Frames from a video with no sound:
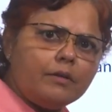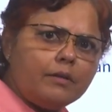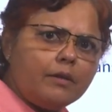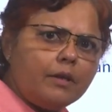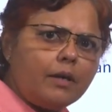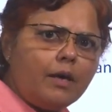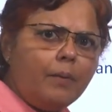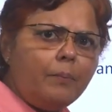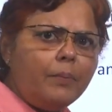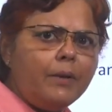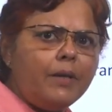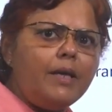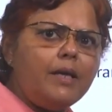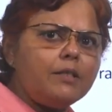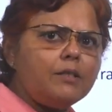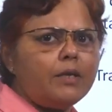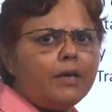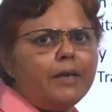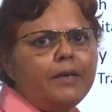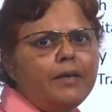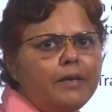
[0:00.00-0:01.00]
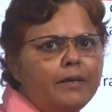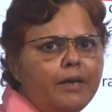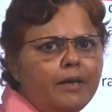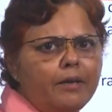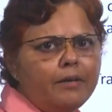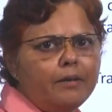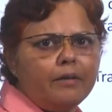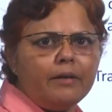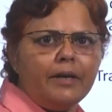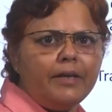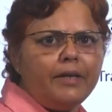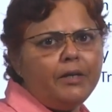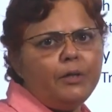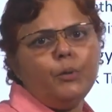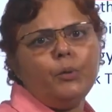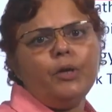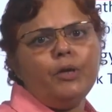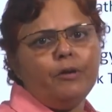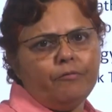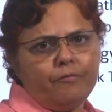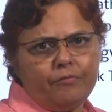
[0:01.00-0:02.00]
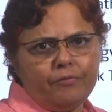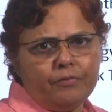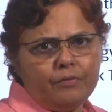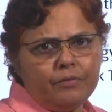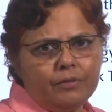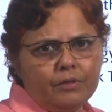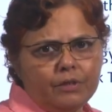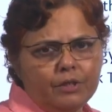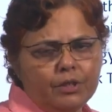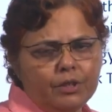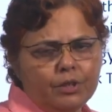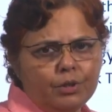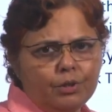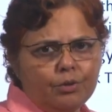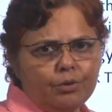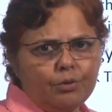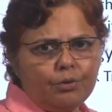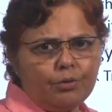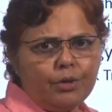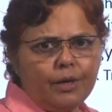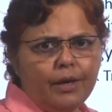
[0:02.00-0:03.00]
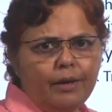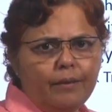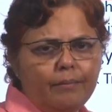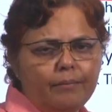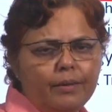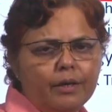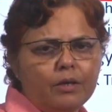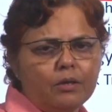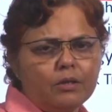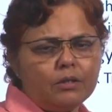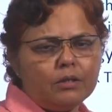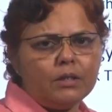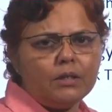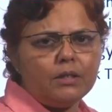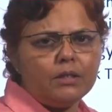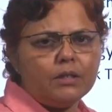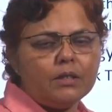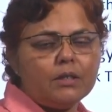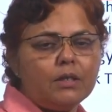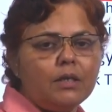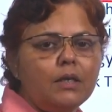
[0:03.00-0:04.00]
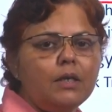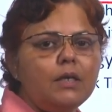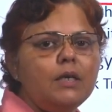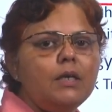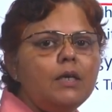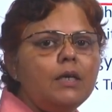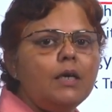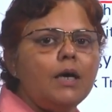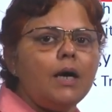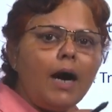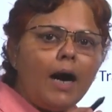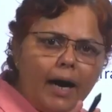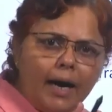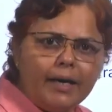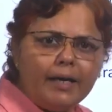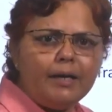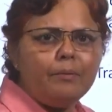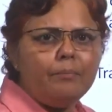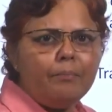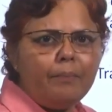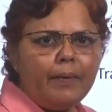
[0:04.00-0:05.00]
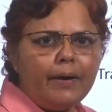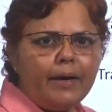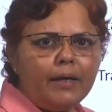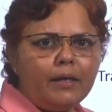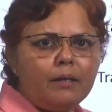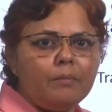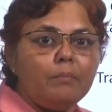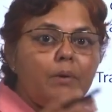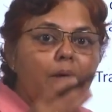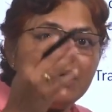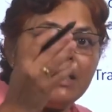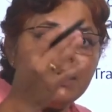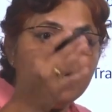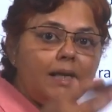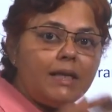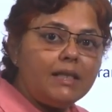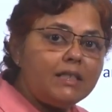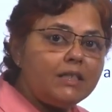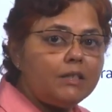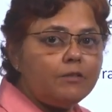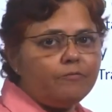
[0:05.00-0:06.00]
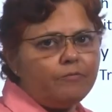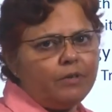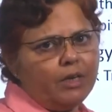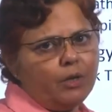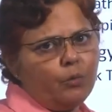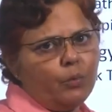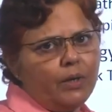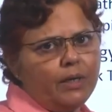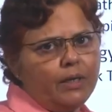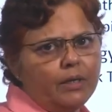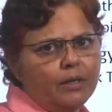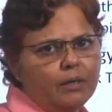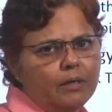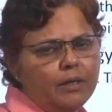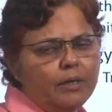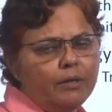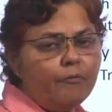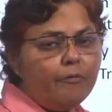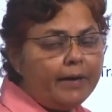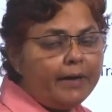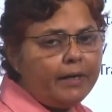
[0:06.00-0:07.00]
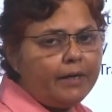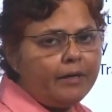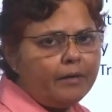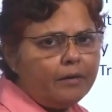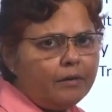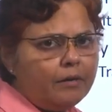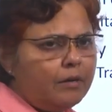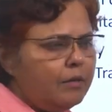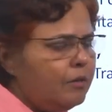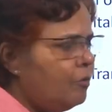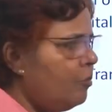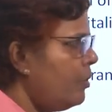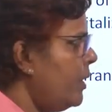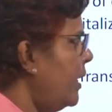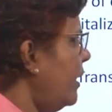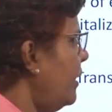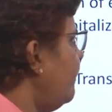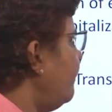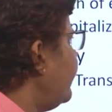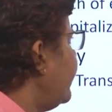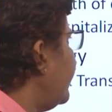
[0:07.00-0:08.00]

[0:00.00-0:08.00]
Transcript: the company is ready to give, okay, because it is a high impact but less frequent event. Okay.